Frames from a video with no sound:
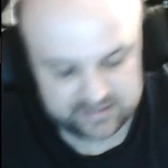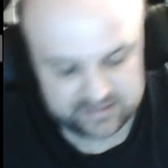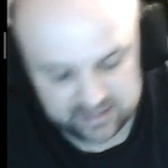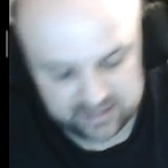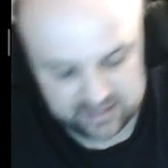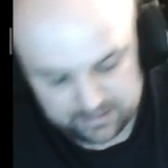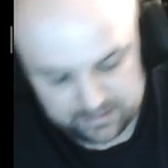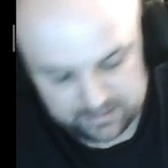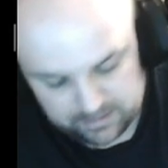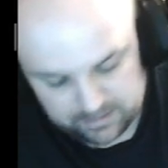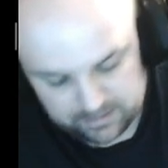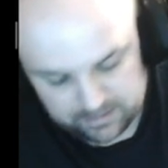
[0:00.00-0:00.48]
I'm
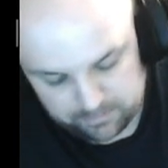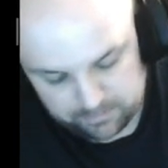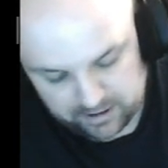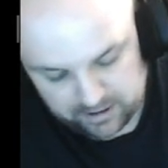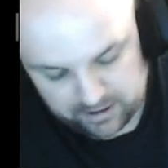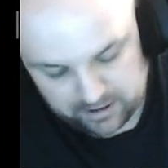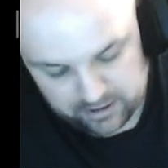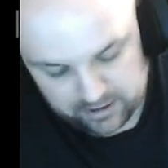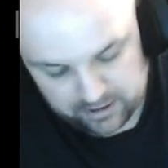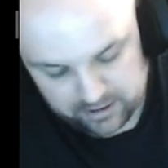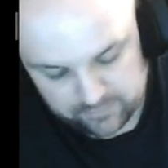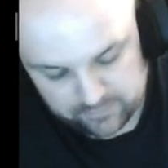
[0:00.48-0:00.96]
at
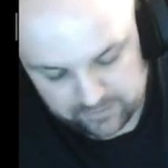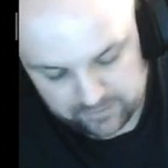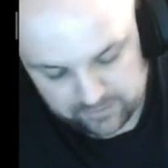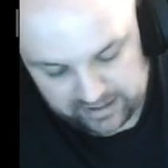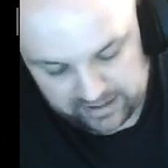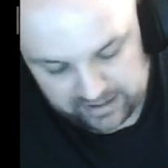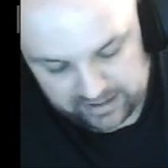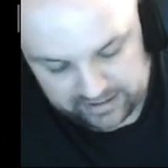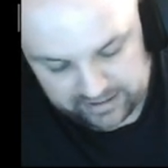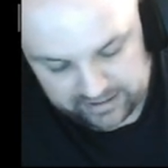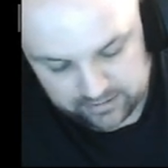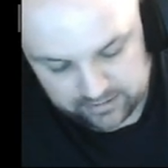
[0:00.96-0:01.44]
pi over
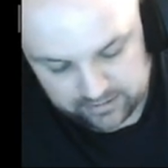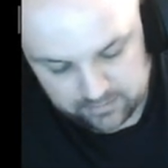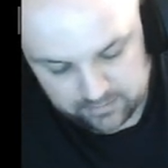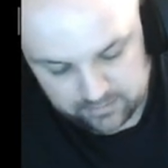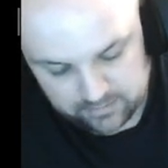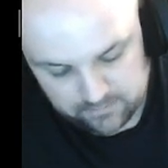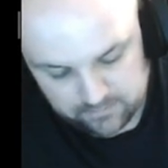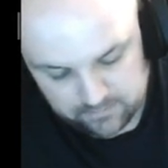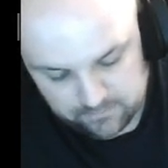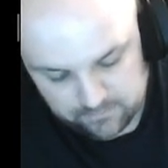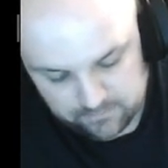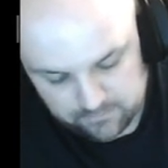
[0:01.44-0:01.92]
8,
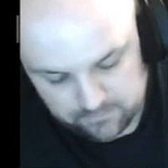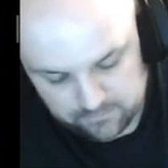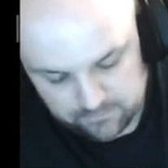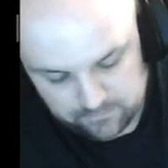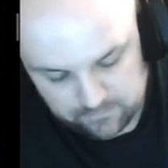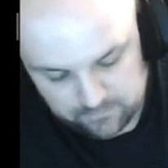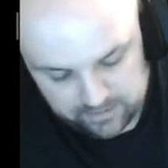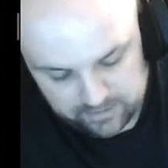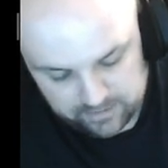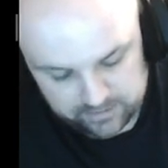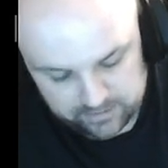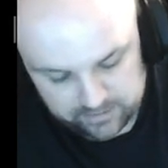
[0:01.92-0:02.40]

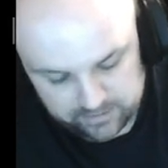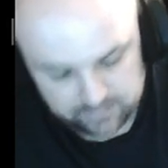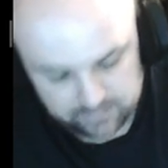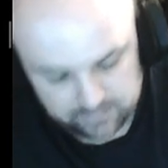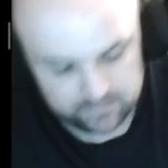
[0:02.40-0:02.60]
right?